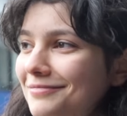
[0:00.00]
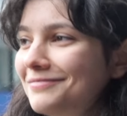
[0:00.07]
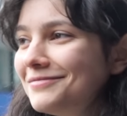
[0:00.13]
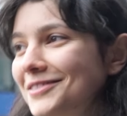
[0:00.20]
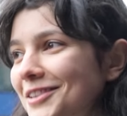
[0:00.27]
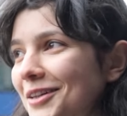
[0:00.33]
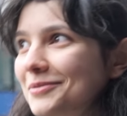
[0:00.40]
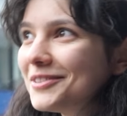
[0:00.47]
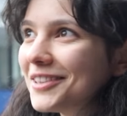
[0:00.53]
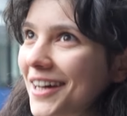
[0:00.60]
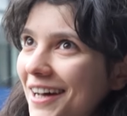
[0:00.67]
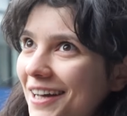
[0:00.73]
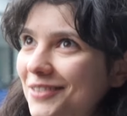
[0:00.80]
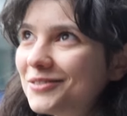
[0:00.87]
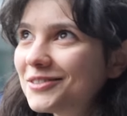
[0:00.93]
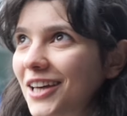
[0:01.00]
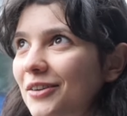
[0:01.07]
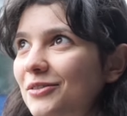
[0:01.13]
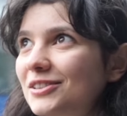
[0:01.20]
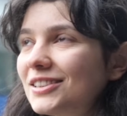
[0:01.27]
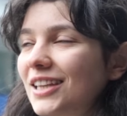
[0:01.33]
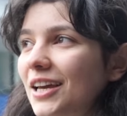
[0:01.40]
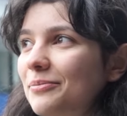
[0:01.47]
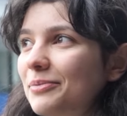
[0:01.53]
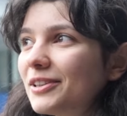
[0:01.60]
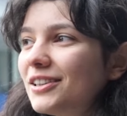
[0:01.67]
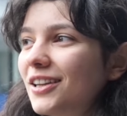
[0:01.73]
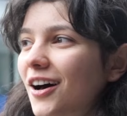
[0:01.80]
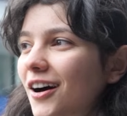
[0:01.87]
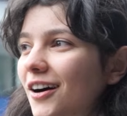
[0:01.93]
Sometimes, I would say, but
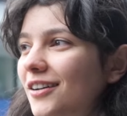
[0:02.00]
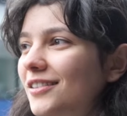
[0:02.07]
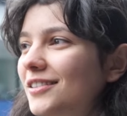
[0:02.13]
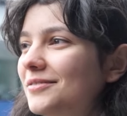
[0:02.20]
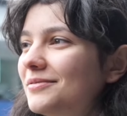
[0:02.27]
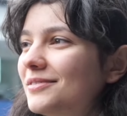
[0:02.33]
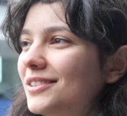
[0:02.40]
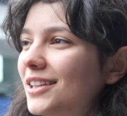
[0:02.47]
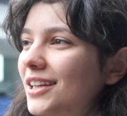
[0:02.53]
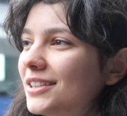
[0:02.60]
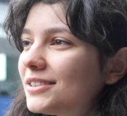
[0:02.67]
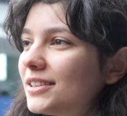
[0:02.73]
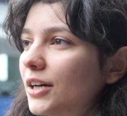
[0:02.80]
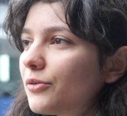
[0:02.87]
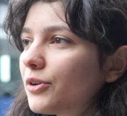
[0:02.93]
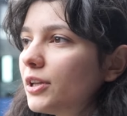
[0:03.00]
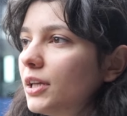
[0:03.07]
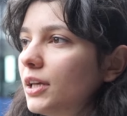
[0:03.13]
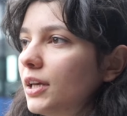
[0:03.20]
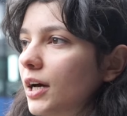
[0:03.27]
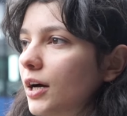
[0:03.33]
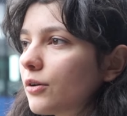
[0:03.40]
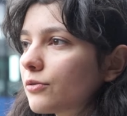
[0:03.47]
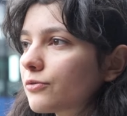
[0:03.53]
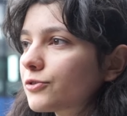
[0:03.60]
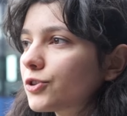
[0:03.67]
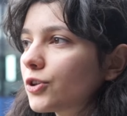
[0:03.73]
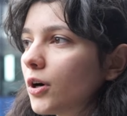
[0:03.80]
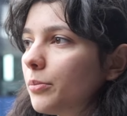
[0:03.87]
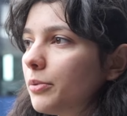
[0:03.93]
not, it's not really out of
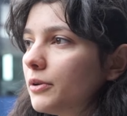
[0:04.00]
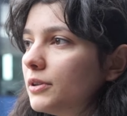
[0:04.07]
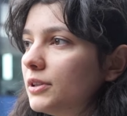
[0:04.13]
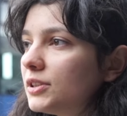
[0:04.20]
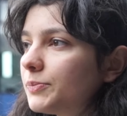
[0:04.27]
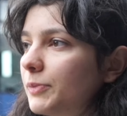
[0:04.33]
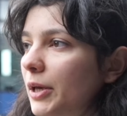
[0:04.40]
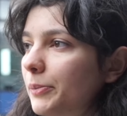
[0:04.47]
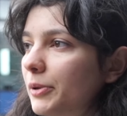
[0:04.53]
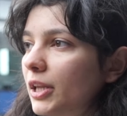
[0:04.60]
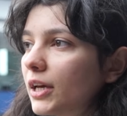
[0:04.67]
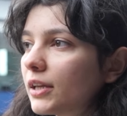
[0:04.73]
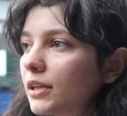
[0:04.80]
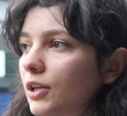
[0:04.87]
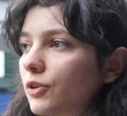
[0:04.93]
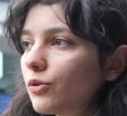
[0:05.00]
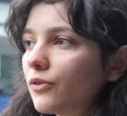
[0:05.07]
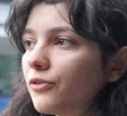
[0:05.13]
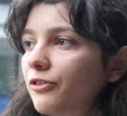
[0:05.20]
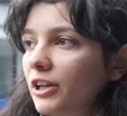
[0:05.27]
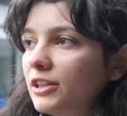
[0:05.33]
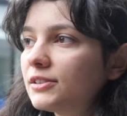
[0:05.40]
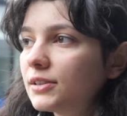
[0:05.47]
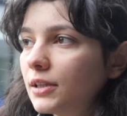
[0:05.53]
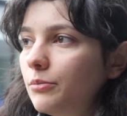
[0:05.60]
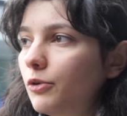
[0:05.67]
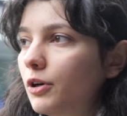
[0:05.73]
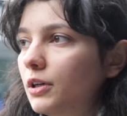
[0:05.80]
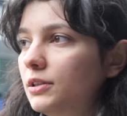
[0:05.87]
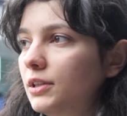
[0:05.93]
trouble. It's maybe like not to offend
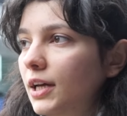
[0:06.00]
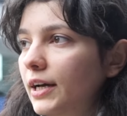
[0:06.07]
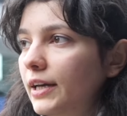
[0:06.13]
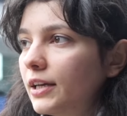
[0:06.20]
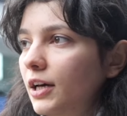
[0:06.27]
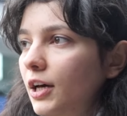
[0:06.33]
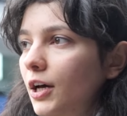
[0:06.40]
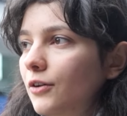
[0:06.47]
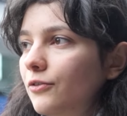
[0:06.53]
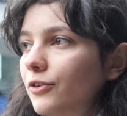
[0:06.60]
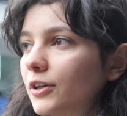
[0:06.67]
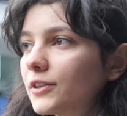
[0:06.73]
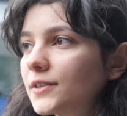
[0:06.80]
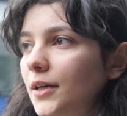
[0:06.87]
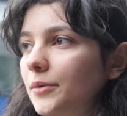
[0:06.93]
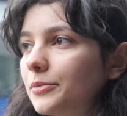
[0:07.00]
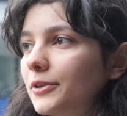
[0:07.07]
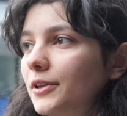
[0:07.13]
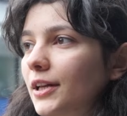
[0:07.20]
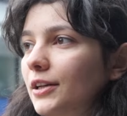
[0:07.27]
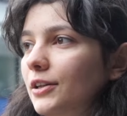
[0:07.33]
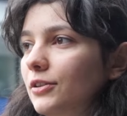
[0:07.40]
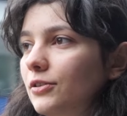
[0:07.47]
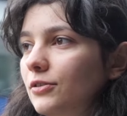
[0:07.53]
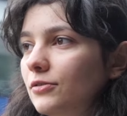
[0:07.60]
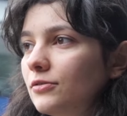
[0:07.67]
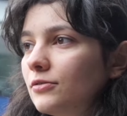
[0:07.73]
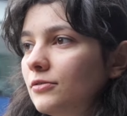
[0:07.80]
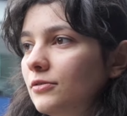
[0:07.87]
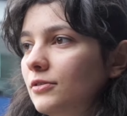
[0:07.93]
someone. Like, for example, I don't
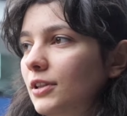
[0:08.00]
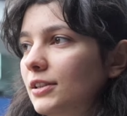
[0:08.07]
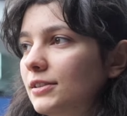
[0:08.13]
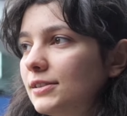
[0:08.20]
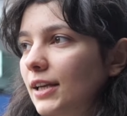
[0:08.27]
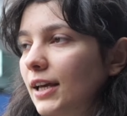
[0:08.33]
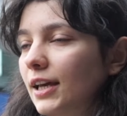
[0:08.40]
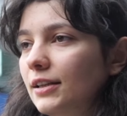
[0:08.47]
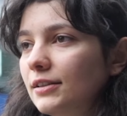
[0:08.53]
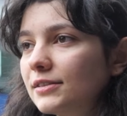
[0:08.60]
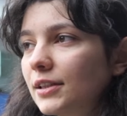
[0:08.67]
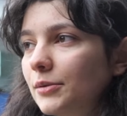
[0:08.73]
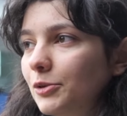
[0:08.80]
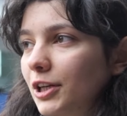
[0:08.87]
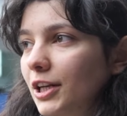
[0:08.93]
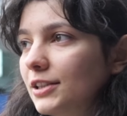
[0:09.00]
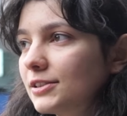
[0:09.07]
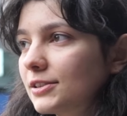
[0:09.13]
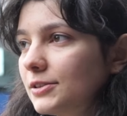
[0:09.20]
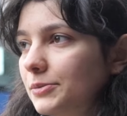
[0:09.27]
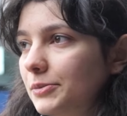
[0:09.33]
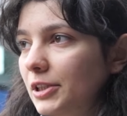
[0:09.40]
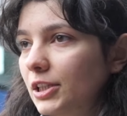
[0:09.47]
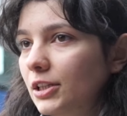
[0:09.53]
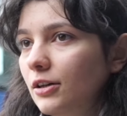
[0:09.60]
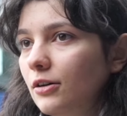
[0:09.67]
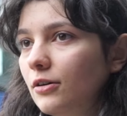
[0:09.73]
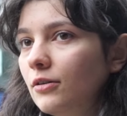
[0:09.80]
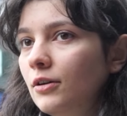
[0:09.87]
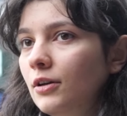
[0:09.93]
know, let's say someone asks me,
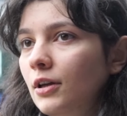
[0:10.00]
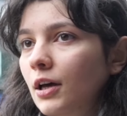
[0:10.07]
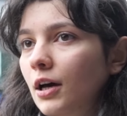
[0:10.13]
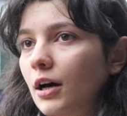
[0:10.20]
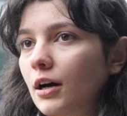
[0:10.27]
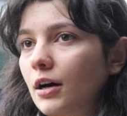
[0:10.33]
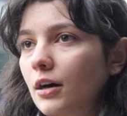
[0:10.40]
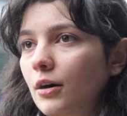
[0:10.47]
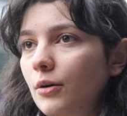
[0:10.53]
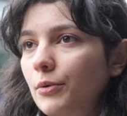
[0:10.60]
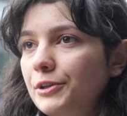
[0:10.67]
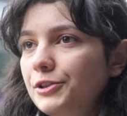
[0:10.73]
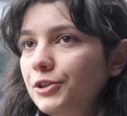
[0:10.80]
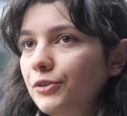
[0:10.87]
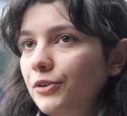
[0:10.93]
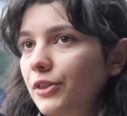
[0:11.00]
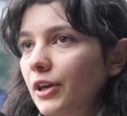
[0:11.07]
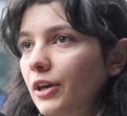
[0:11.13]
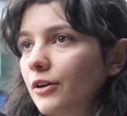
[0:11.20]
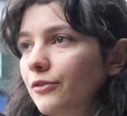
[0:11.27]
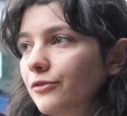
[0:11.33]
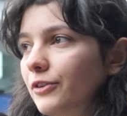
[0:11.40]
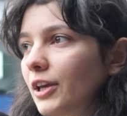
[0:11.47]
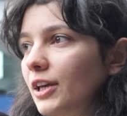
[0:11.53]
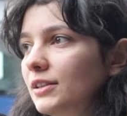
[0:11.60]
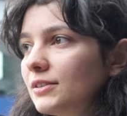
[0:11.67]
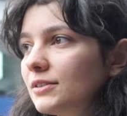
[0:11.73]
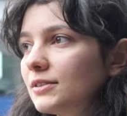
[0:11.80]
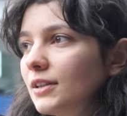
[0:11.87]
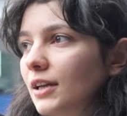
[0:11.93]
what do you think of
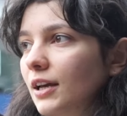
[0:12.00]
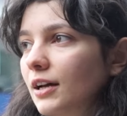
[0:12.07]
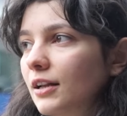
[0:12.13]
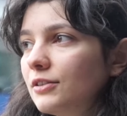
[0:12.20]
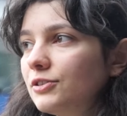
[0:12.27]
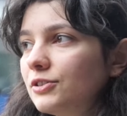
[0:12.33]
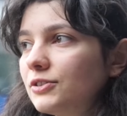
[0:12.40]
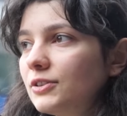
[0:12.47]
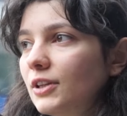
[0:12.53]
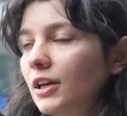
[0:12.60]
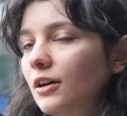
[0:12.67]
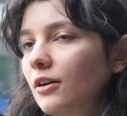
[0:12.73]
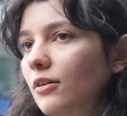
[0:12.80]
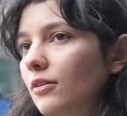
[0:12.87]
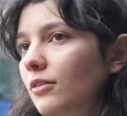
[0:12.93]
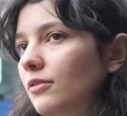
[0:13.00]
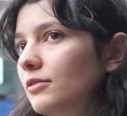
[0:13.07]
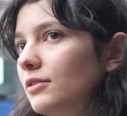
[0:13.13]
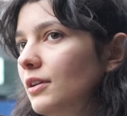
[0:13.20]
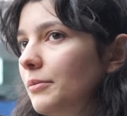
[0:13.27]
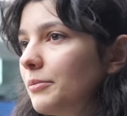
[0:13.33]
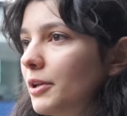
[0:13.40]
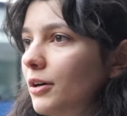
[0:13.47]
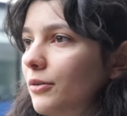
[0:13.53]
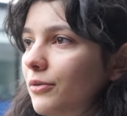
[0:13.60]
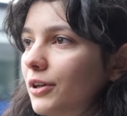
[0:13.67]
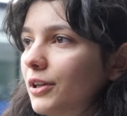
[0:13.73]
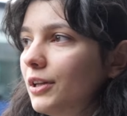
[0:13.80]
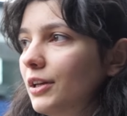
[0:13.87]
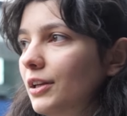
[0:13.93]
this? Like, I'll just say, I'm not
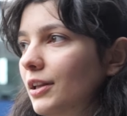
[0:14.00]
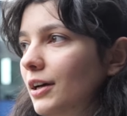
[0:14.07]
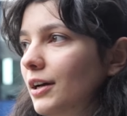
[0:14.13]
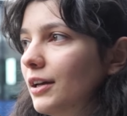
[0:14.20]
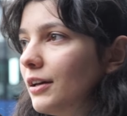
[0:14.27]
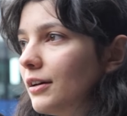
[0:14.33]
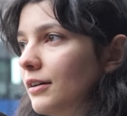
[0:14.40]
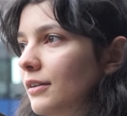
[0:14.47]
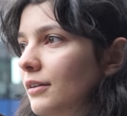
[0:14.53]
really like